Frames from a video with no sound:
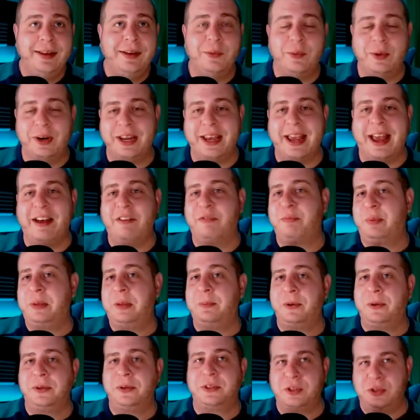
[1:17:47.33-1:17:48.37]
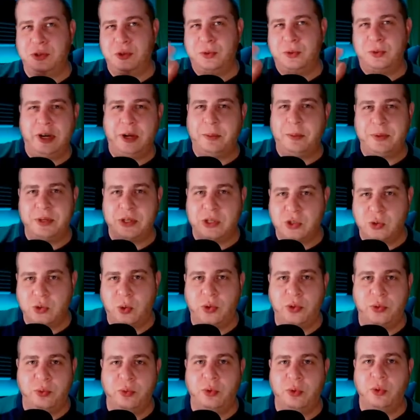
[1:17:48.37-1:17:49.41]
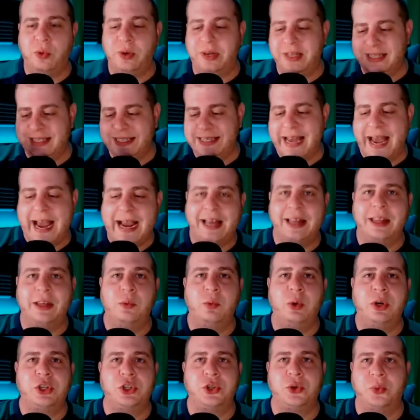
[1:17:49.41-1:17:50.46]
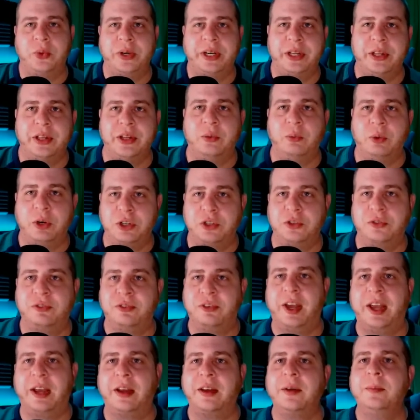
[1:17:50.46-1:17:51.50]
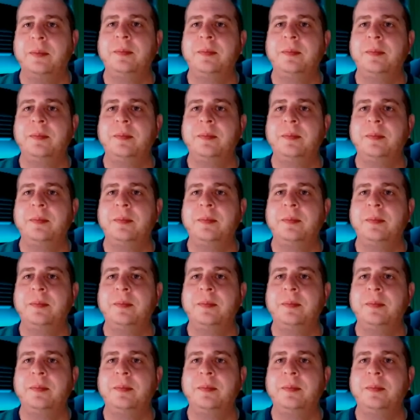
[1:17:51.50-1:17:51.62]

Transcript: when you have people to help you sort through exactly which are real and which are fake.